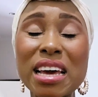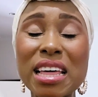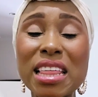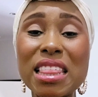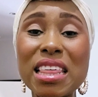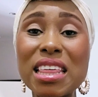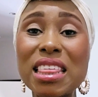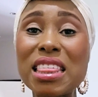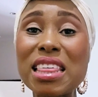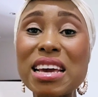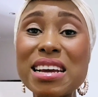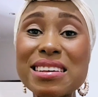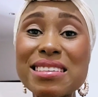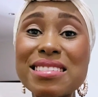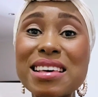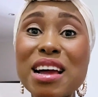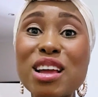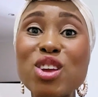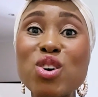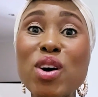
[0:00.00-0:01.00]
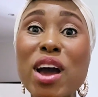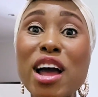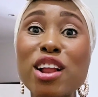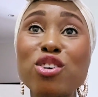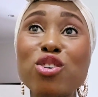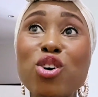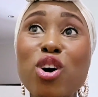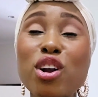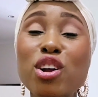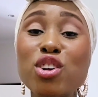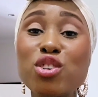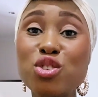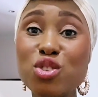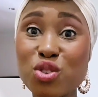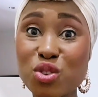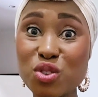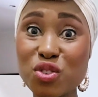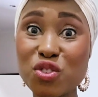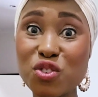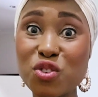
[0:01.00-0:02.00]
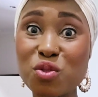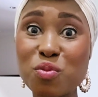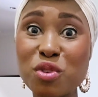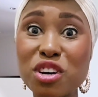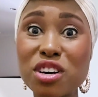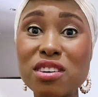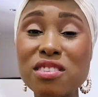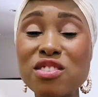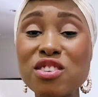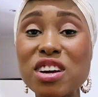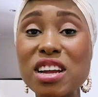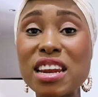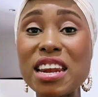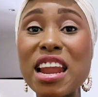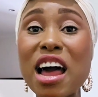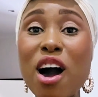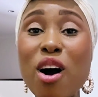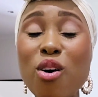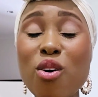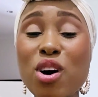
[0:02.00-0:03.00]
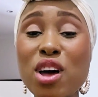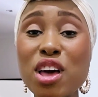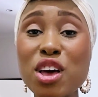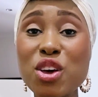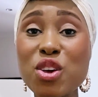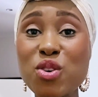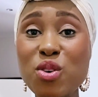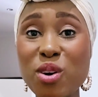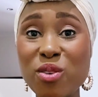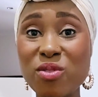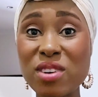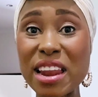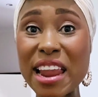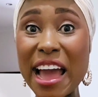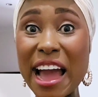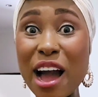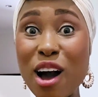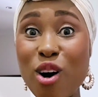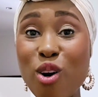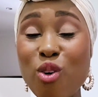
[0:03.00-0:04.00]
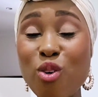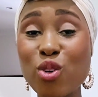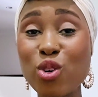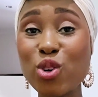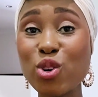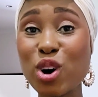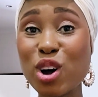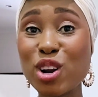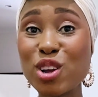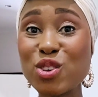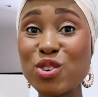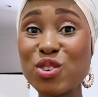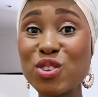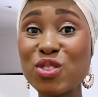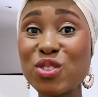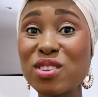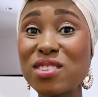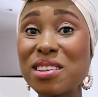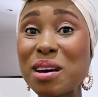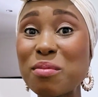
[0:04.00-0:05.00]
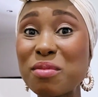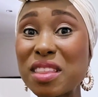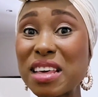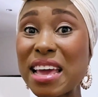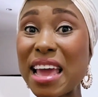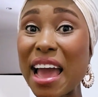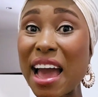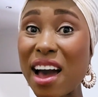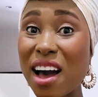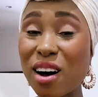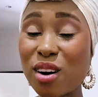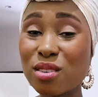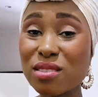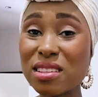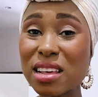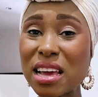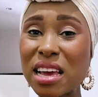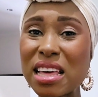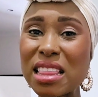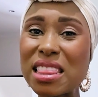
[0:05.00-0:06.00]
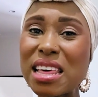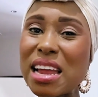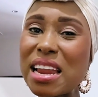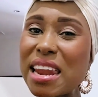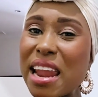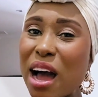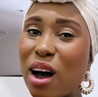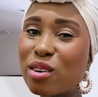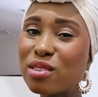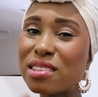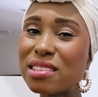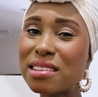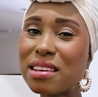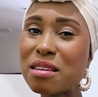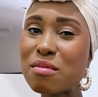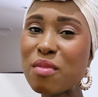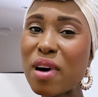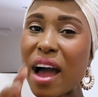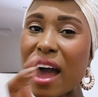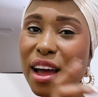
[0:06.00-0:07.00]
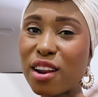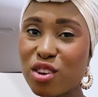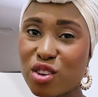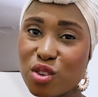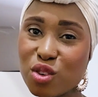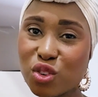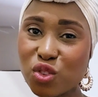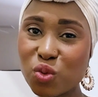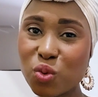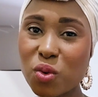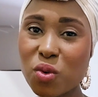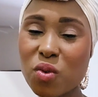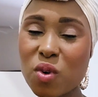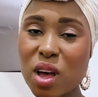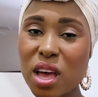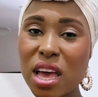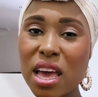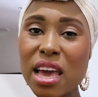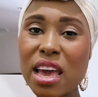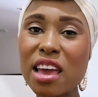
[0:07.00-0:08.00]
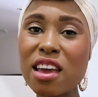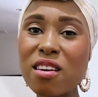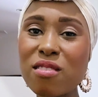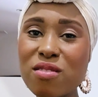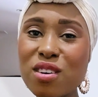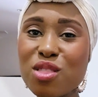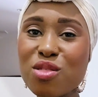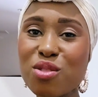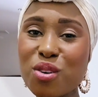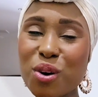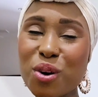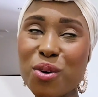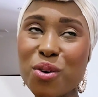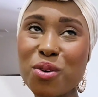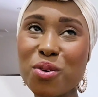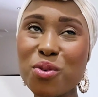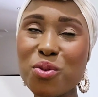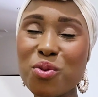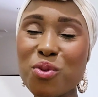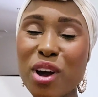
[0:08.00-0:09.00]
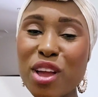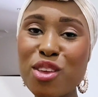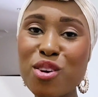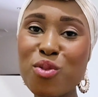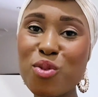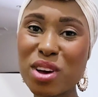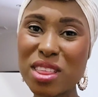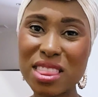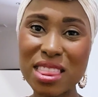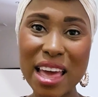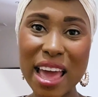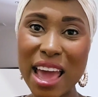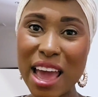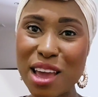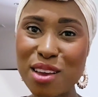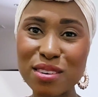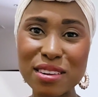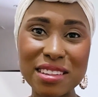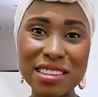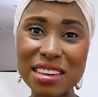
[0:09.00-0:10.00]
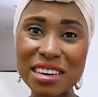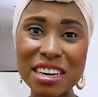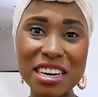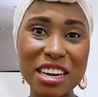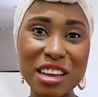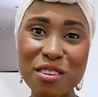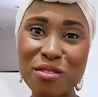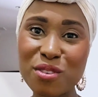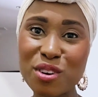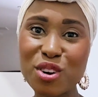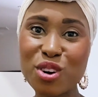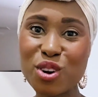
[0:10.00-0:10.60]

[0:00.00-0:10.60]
the things that you had gotten used to, because you have now gotten used to something else, they now seem unusual, even though when you were there, you didn't even